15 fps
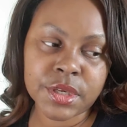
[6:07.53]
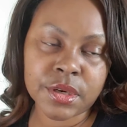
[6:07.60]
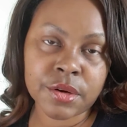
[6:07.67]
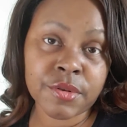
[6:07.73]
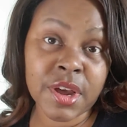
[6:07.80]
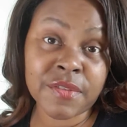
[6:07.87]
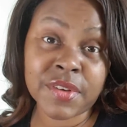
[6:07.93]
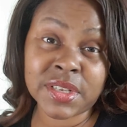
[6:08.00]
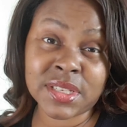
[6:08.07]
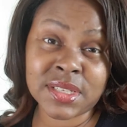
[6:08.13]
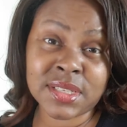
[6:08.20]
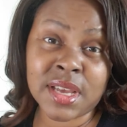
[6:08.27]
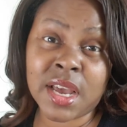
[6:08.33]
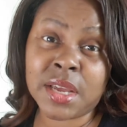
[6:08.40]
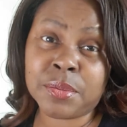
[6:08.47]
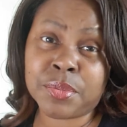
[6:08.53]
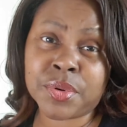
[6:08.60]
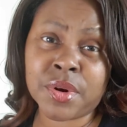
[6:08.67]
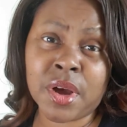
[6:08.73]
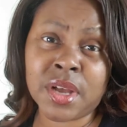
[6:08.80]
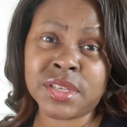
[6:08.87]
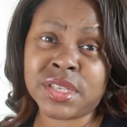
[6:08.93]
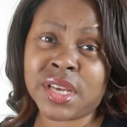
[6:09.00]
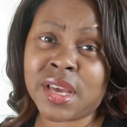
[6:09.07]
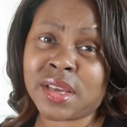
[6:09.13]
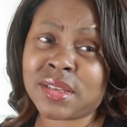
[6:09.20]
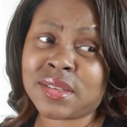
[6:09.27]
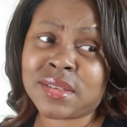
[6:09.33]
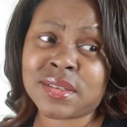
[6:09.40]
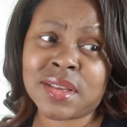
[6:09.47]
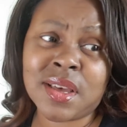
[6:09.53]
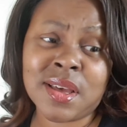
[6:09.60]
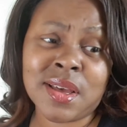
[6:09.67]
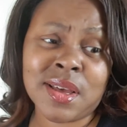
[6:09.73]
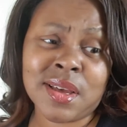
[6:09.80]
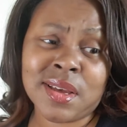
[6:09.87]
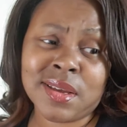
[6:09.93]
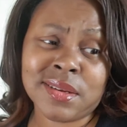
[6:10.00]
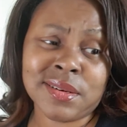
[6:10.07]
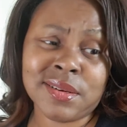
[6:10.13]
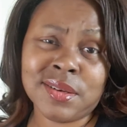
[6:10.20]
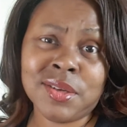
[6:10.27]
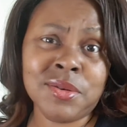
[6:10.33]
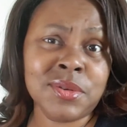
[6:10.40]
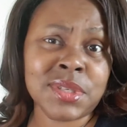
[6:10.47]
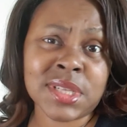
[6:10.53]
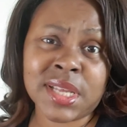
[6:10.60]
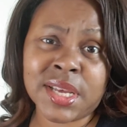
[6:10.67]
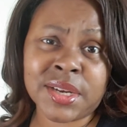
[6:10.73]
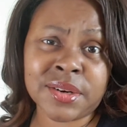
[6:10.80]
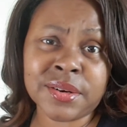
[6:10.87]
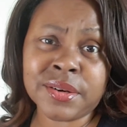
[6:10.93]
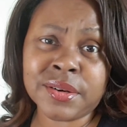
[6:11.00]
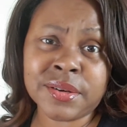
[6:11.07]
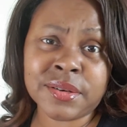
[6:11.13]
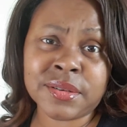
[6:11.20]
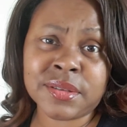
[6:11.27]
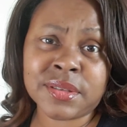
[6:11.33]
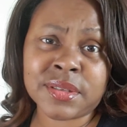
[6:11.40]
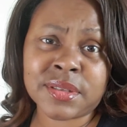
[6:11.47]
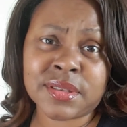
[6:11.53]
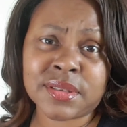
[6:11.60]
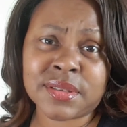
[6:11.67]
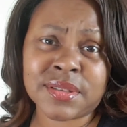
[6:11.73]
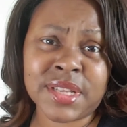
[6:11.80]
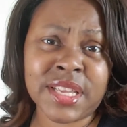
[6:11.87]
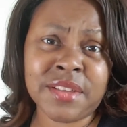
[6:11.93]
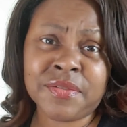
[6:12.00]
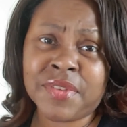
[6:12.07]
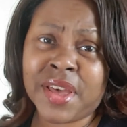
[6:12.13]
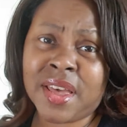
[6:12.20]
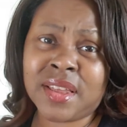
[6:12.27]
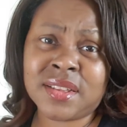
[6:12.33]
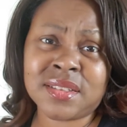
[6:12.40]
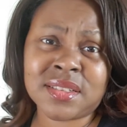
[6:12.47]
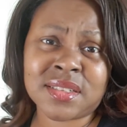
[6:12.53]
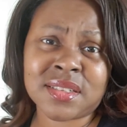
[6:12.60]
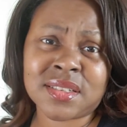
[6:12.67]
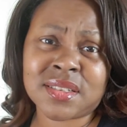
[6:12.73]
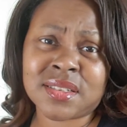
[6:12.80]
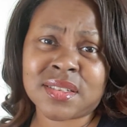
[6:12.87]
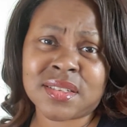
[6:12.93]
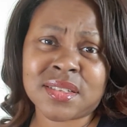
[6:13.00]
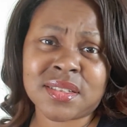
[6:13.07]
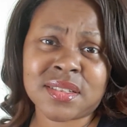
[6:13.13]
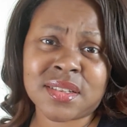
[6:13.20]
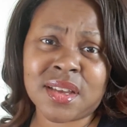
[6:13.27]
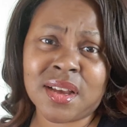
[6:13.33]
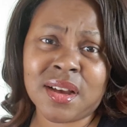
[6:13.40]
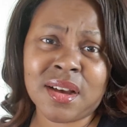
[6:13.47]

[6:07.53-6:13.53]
graphic design projects, newsletters, events,